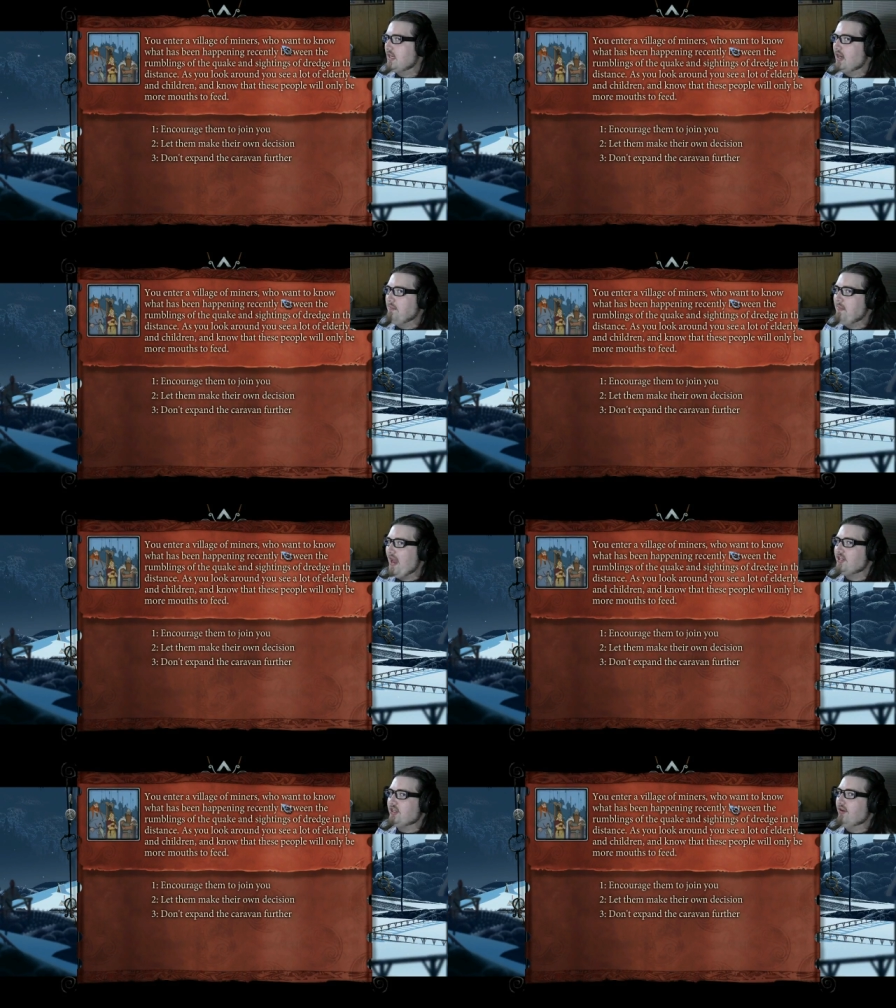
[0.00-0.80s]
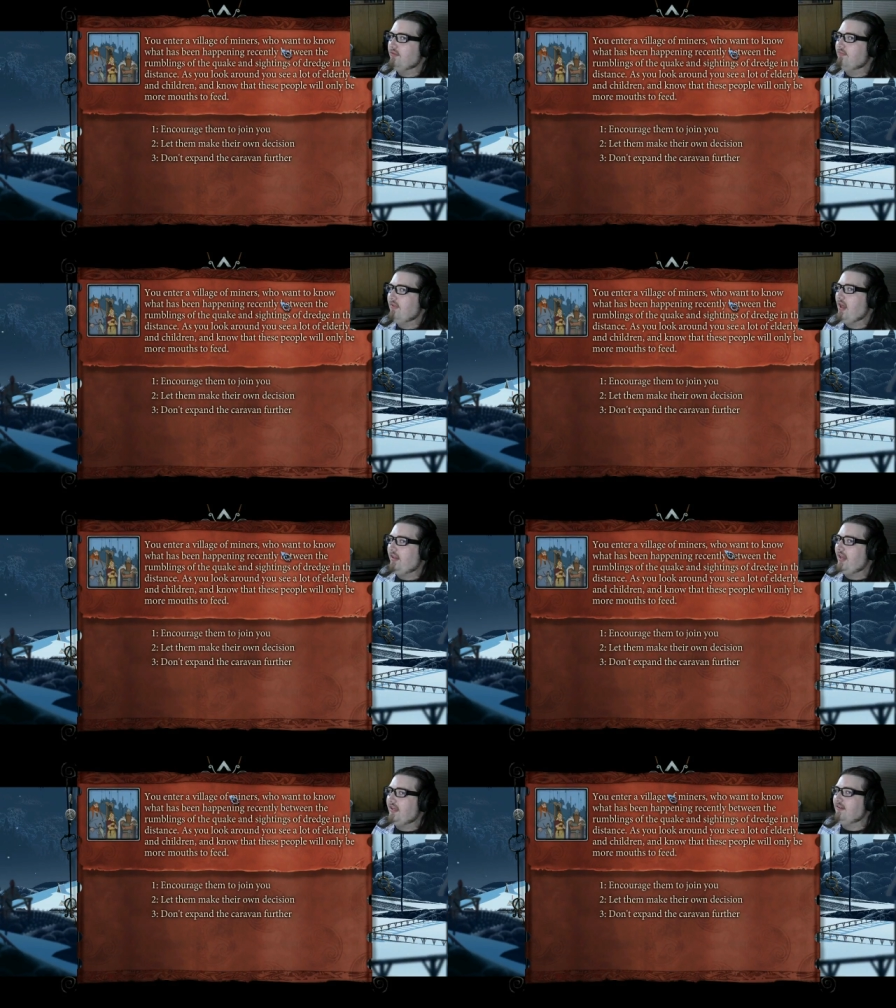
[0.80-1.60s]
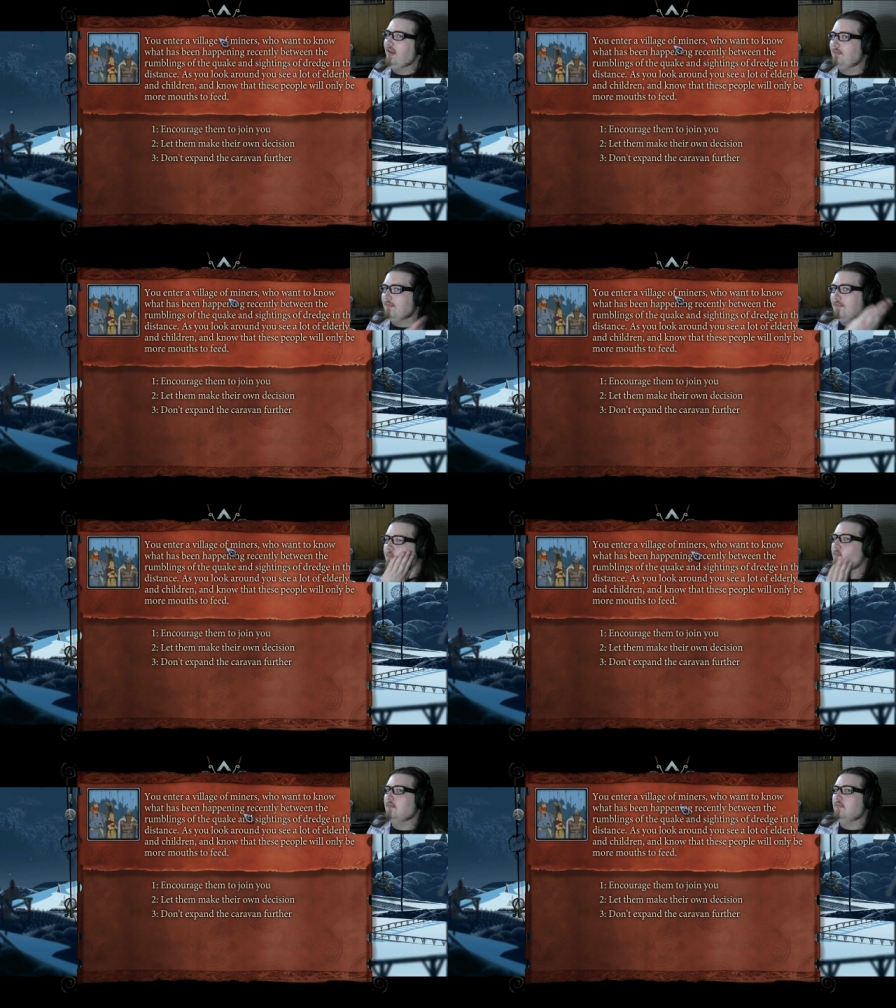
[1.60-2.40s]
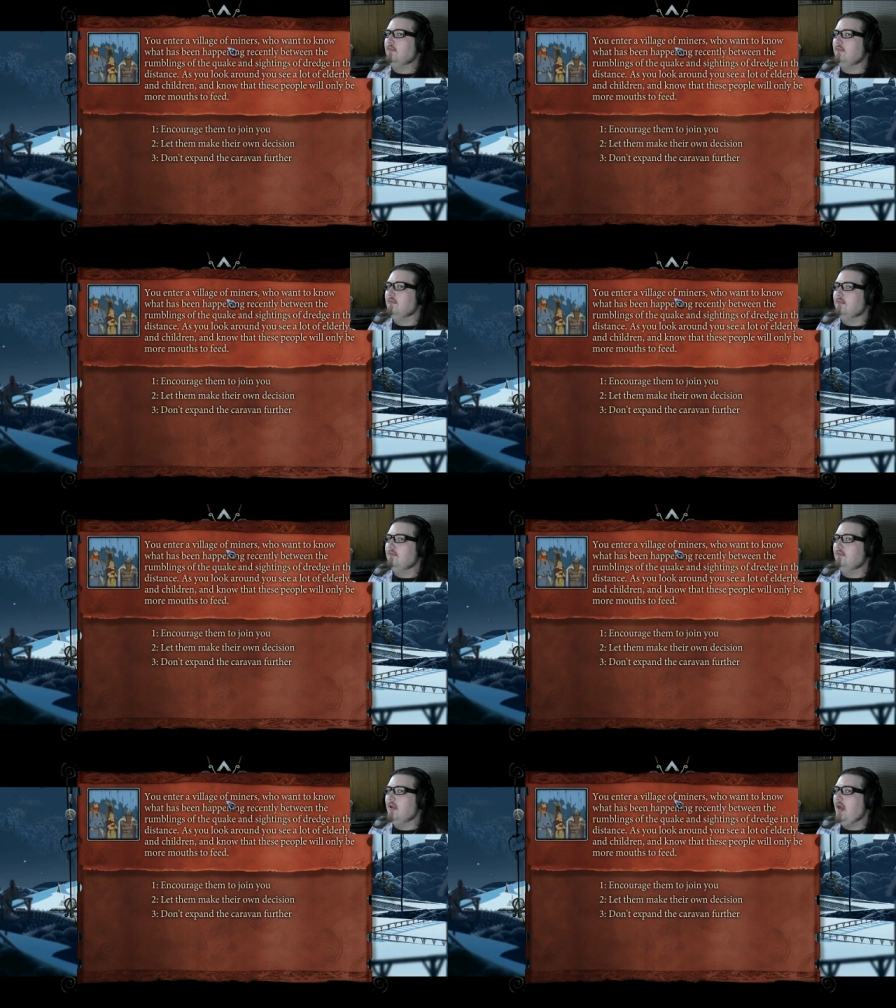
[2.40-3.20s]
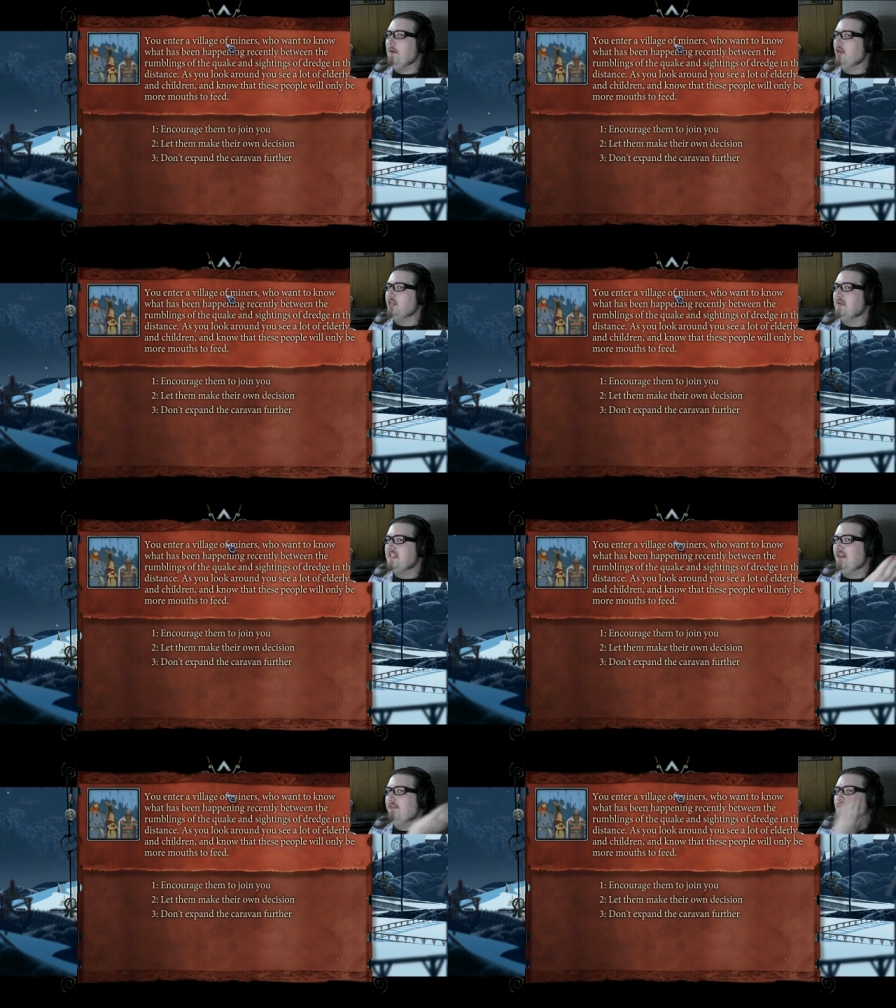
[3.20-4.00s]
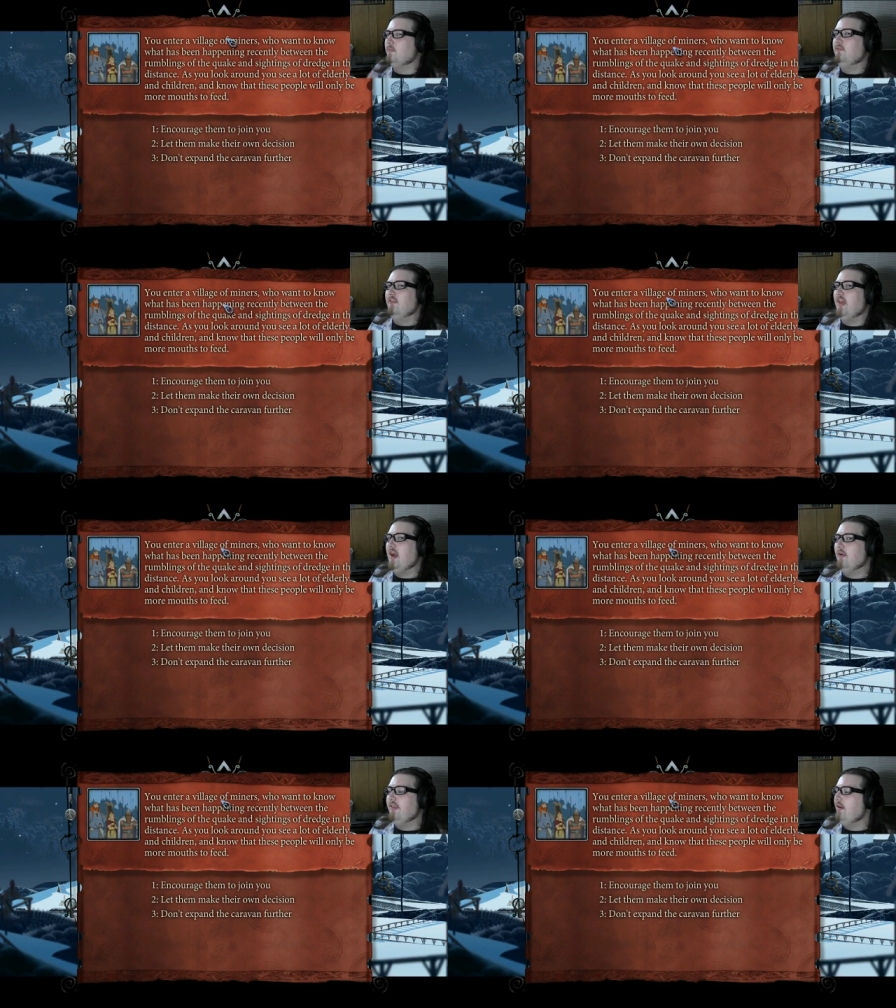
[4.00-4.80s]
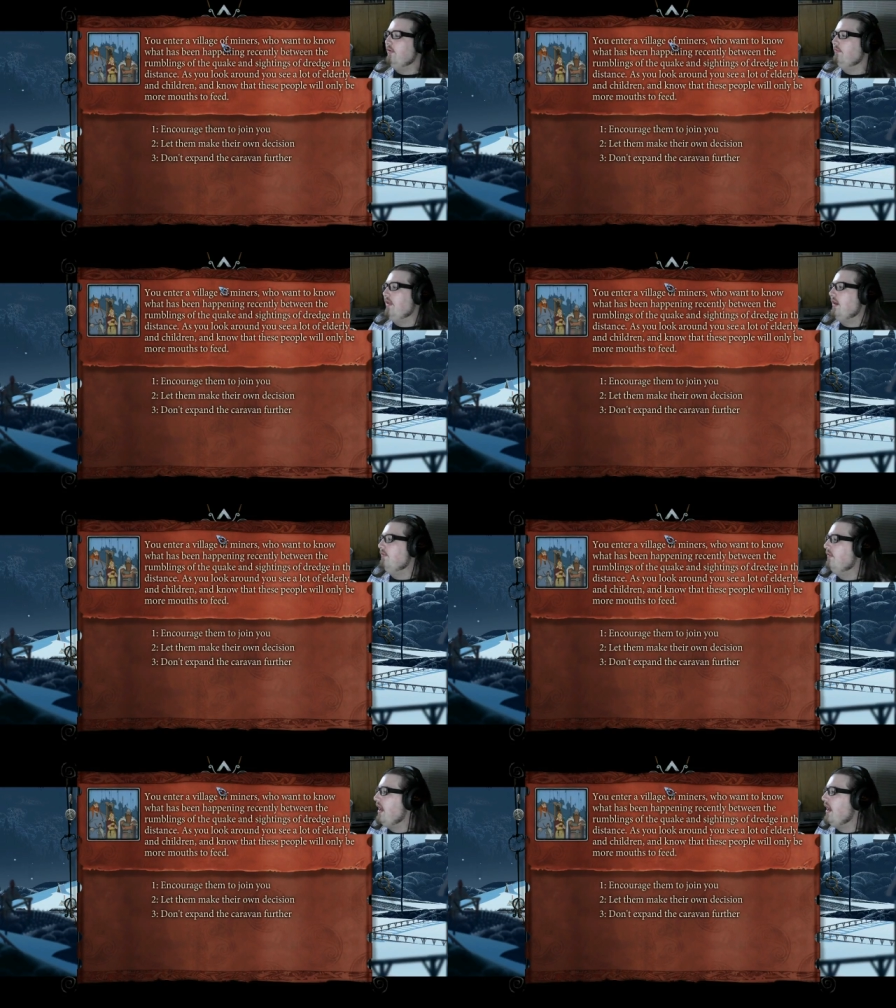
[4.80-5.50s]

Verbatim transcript: Sorry, bad joke. Uh, like, I'm, I punished myself for that one. That one, that